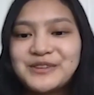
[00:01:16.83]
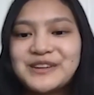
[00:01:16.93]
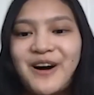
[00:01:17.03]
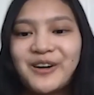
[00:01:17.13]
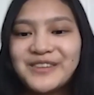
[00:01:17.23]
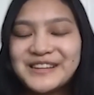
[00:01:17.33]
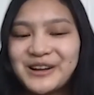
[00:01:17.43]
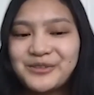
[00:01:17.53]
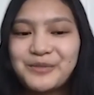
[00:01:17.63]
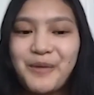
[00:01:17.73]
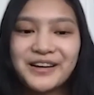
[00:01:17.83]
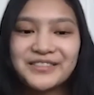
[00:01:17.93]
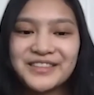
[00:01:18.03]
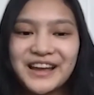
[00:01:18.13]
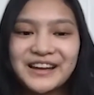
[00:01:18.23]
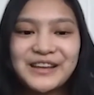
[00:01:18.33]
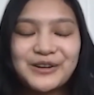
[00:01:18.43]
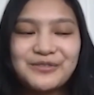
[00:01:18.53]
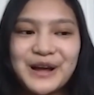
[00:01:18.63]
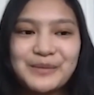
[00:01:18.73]
to call myself a part of the
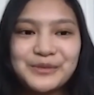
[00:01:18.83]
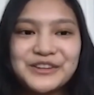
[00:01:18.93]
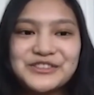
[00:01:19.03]
Anteater family,